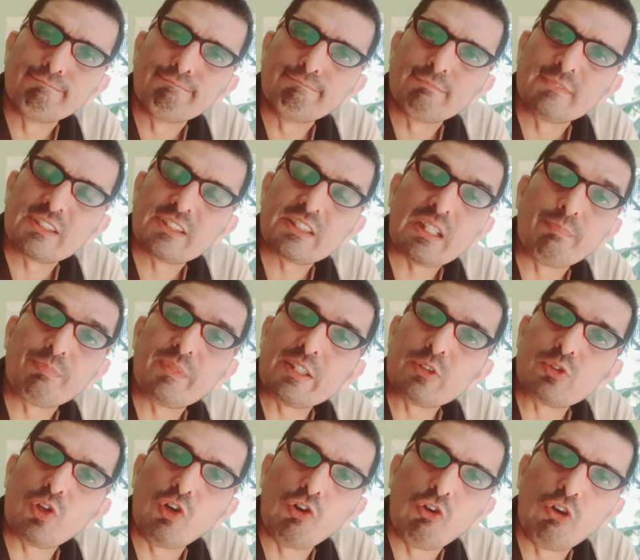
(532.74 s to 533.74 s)
something
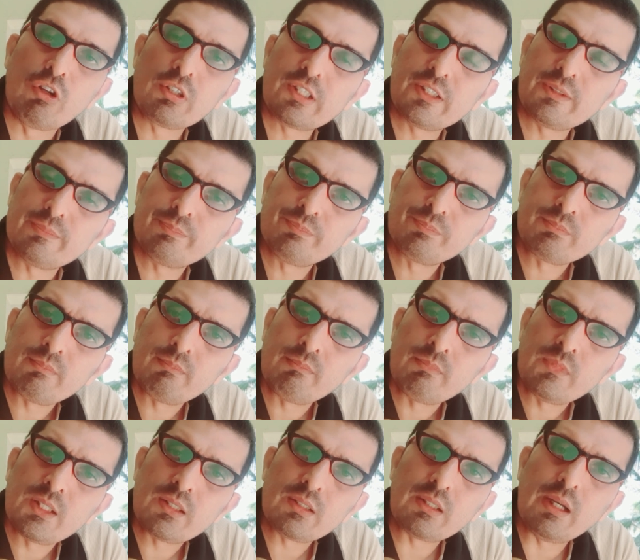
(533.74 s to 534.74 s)
called
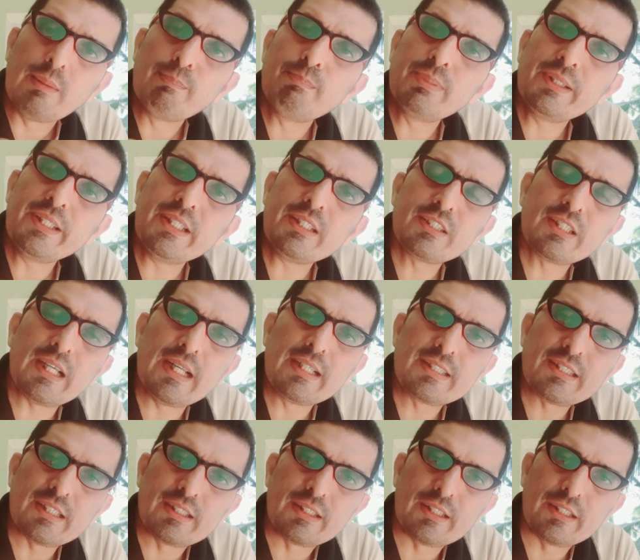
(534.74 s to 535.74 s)
complete
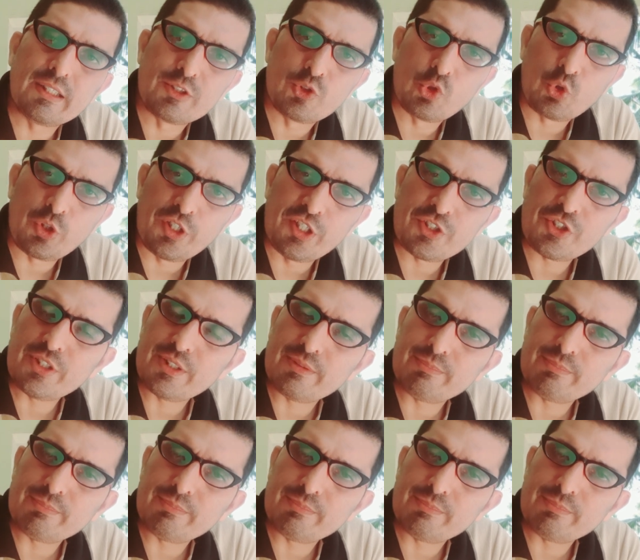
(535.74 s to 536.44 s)
child-centered education.